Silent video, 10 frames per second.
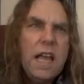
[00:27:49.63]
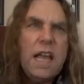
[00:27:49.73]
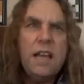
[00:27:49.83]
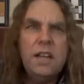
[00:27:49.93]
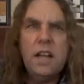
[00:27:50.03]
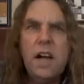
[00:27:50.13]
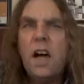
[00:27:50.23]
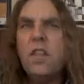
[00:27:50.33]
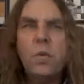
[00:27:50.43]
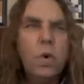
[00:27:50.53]
and
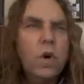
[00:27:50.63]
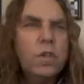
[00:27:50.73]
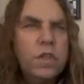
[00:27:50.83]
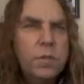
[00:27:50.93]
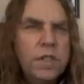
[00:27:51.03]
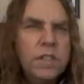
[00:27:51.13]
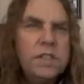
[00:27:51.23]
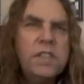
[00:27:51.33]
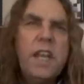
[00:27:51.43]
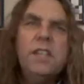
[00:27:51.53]
otherworldly
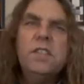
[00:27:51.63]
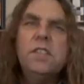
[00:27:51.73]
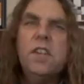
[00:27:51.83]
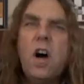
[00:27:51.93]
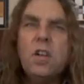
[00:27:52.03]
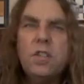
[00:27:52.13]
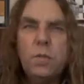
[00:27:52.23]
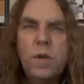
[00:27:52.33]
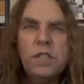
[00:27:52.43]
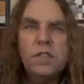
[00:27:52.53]
realizations, and also
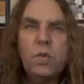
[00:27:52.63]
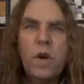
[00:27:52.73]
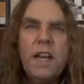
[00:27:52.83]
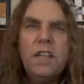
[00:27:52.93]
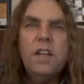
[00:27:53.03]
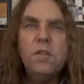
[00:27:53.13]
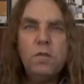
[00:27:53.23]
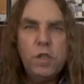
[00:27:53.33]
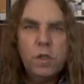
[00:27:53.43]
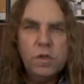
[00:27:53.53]
brings great
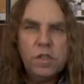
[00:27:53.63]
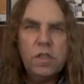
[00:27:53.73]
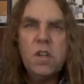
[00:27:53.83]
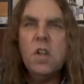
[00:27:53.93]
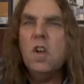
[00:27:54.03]
confusion.